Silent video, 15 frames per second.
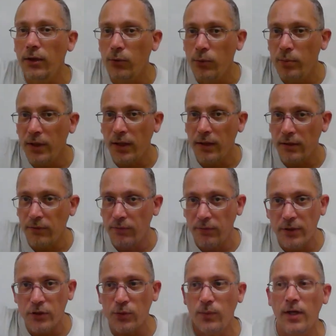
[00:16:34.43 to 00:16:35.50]
It would be like the
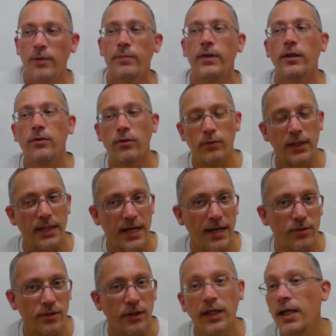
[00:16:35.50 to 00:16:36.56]
first one up there,
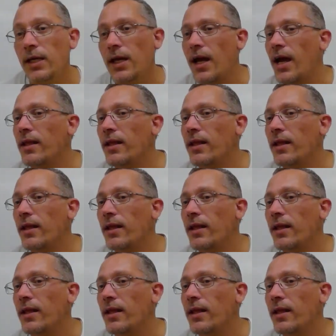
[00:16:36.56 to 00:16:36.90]
3,000,